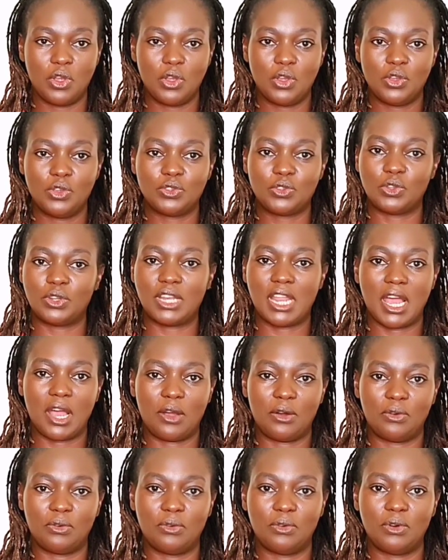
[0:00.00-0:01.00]
So
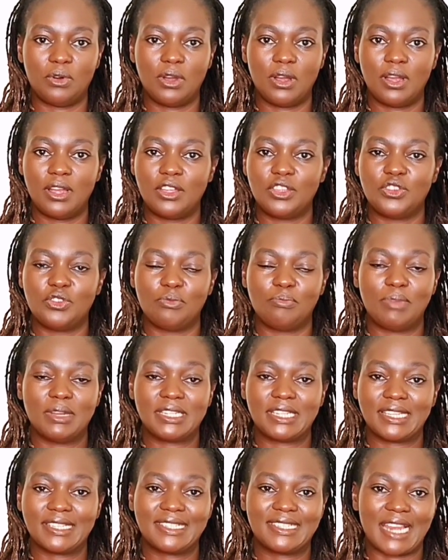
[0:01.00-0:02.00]
now you
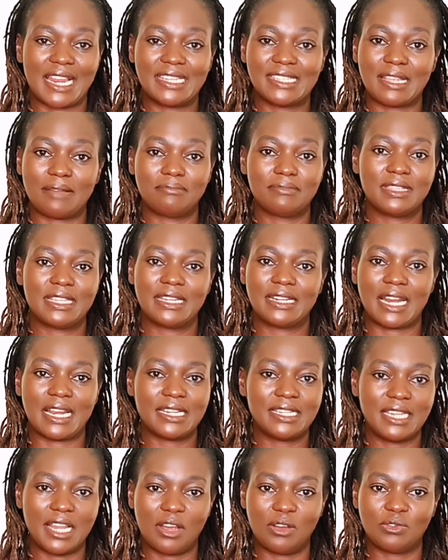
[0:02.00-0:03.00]
better start something
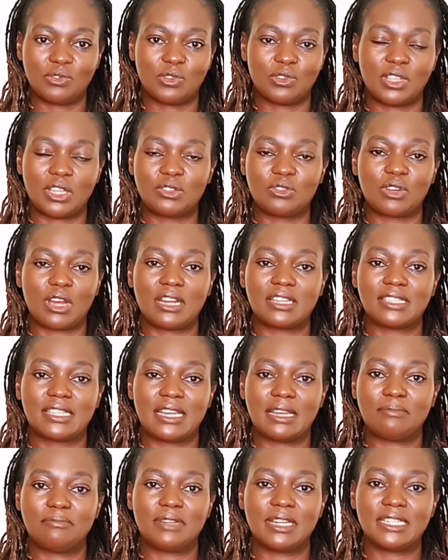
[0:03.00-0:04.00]
right now so that you can
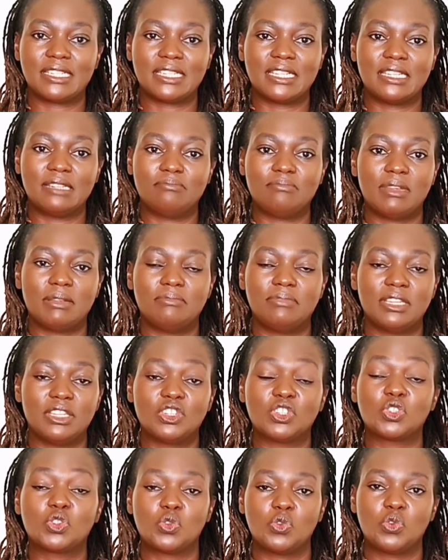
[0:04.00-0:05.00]
celebrate in maybe
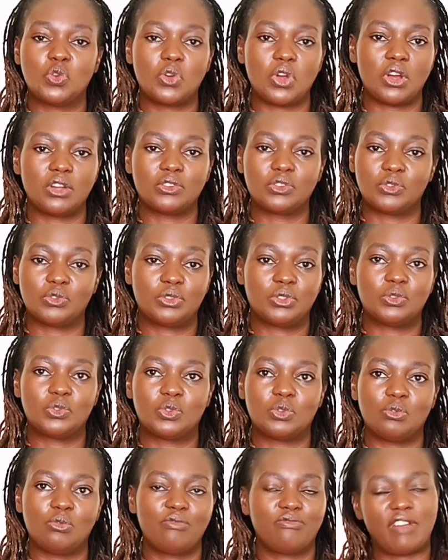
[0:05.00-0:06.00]
2
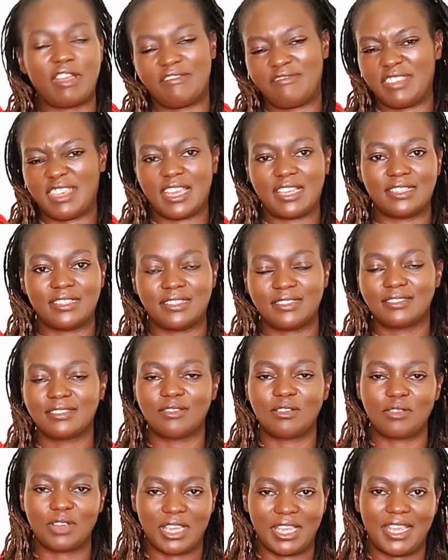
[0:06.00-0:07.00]
to 5 years.
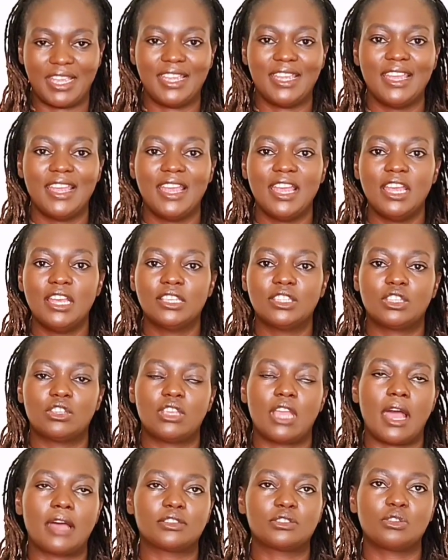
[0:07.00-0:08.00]
Okay. So
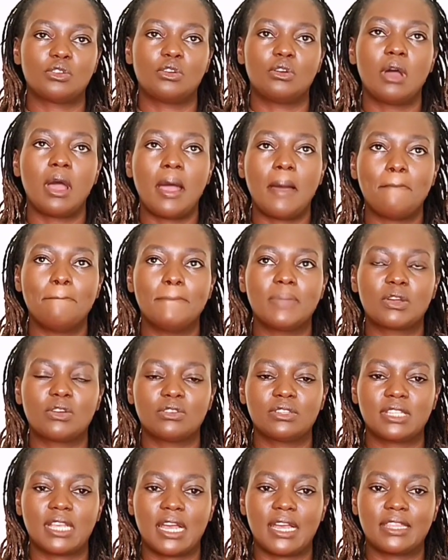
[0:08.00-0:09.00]
yeah. So
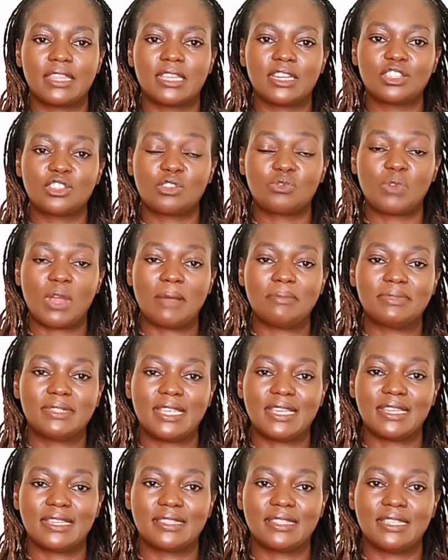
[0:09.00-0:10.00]
because the reason why I'm
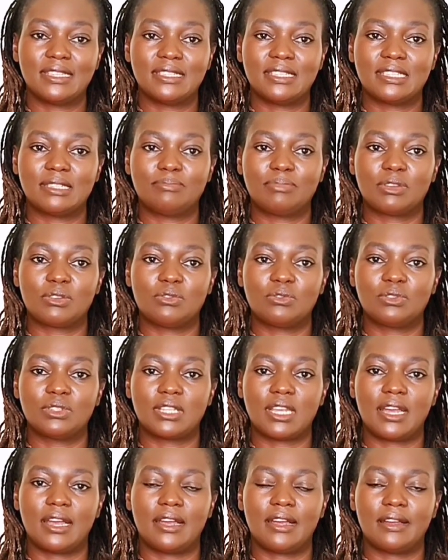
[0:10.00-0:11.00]
saying this is because
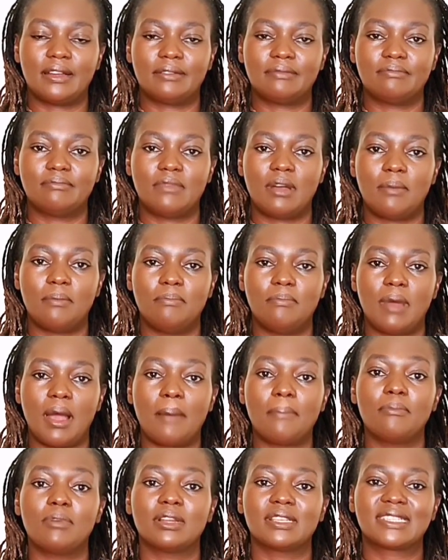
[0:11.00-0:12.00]

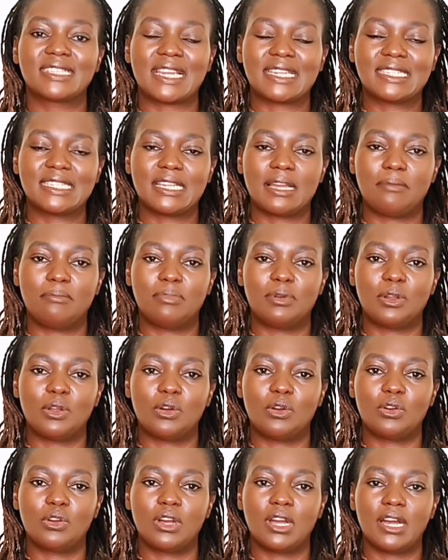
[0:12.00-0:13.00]
starting a
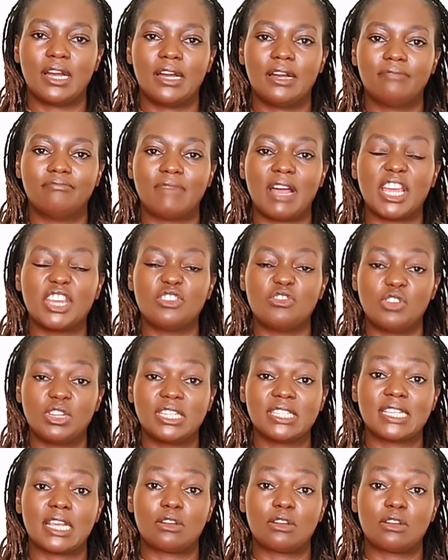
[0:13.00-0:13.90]
blog, I know it is a